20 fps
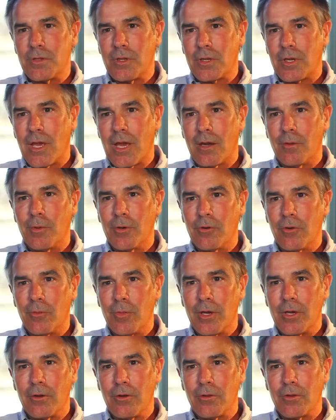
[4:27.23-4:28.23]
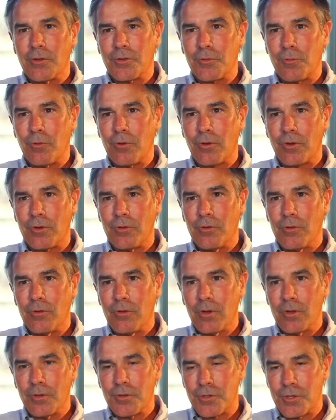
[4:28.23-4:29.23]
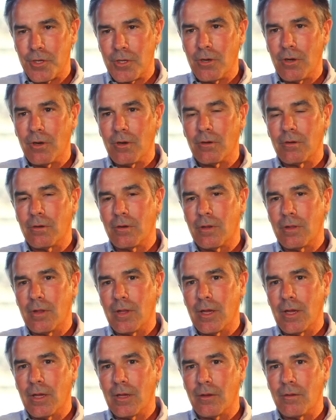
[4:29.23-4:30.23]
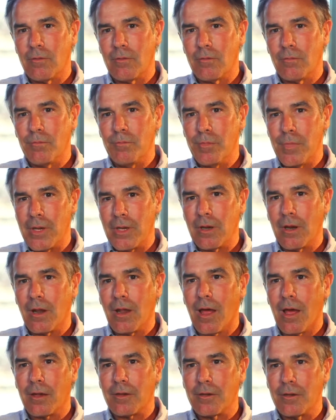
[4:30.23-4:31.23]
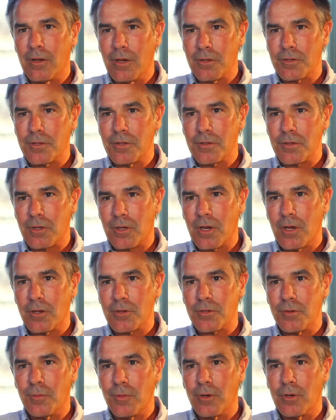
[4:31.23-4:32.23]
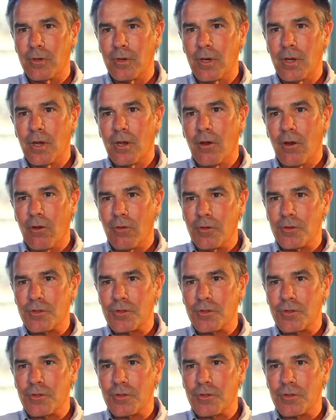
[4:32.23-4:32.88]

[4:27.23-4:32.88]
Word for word: that Caterpillar made on this work tool on the shear that mean a lot to us as a customer are the